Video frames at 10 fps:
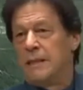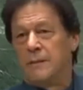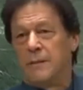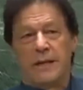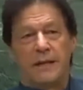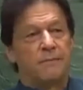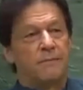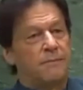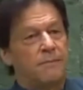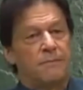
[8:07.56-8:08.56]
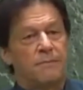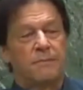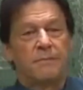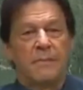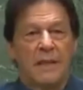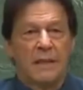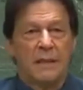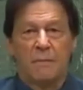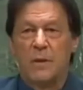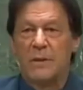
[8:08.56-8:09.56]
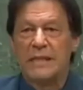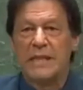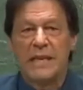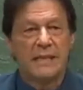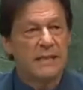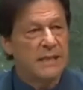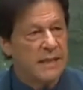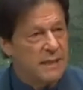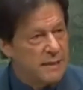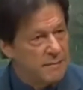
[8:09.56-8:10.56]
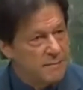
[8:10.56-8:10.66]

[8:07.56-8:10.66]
Well, the moment the elections ended,